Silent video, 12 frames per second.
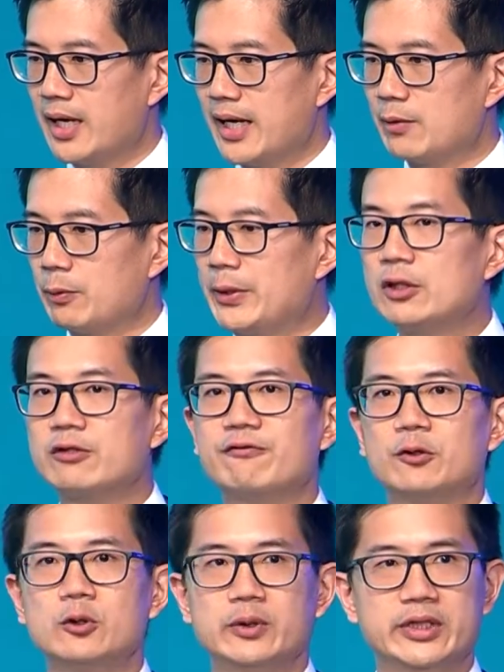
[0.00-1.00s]
And when we look
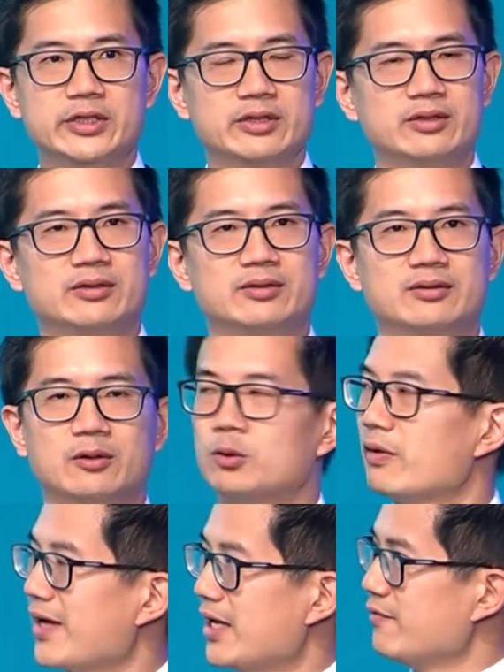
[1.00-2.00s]
forward, all
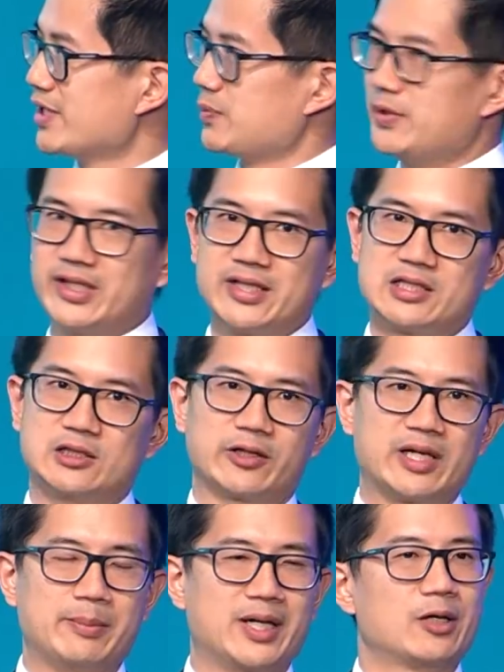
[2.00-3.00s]
of that investment data is
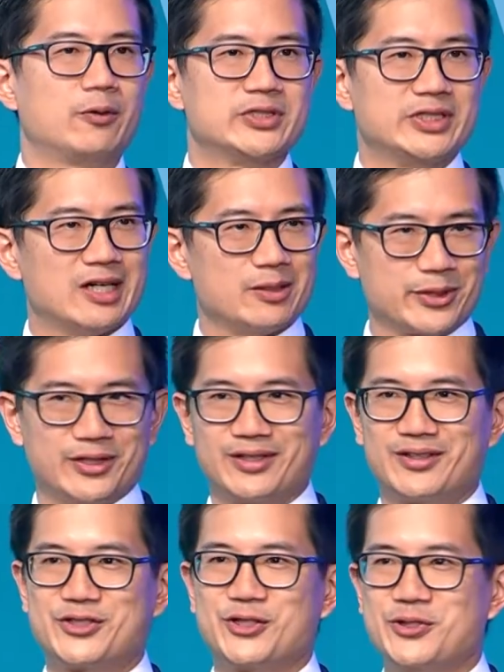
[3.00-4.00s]
looking backwards. Now I'm going to
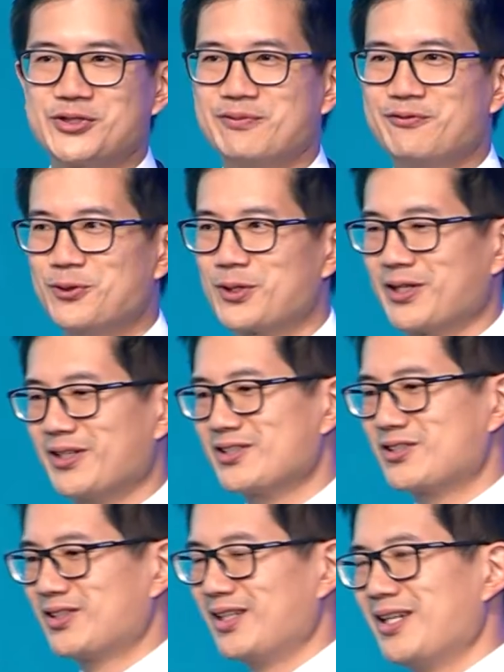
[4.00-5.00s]
show you some
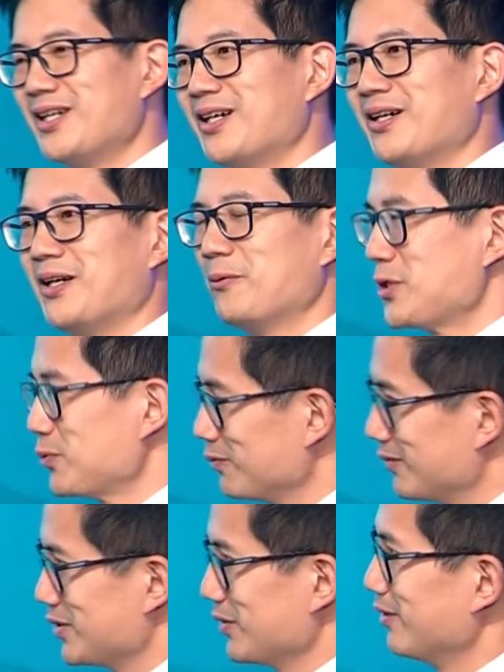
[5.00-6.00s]
forecasts uh, which
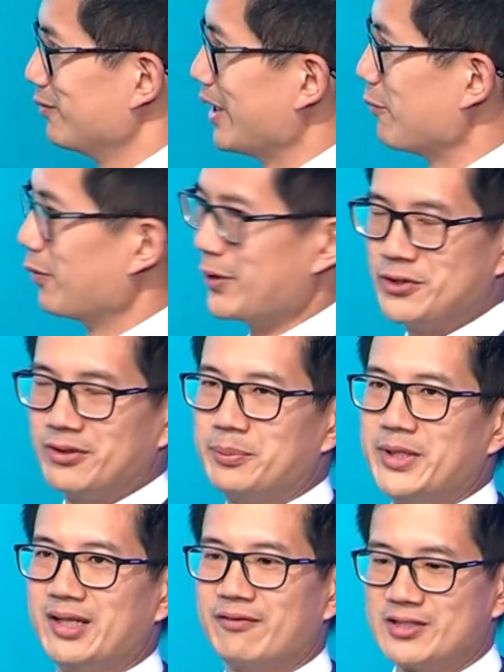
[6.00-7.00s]
is really what we do at
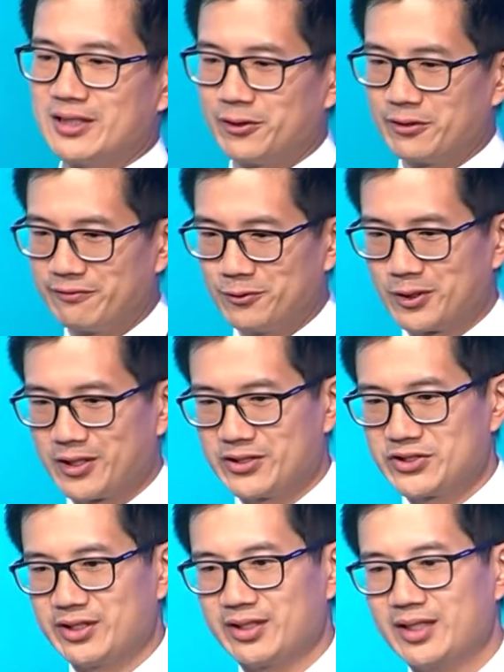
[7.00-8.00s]
BNEF, is a lot of
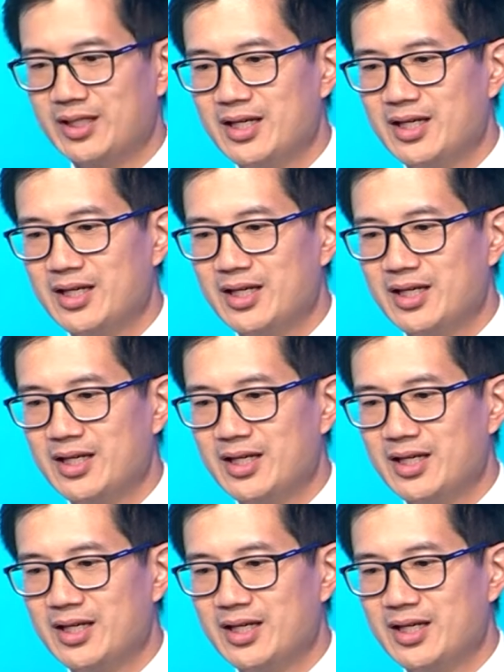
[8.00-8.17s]
forecasting.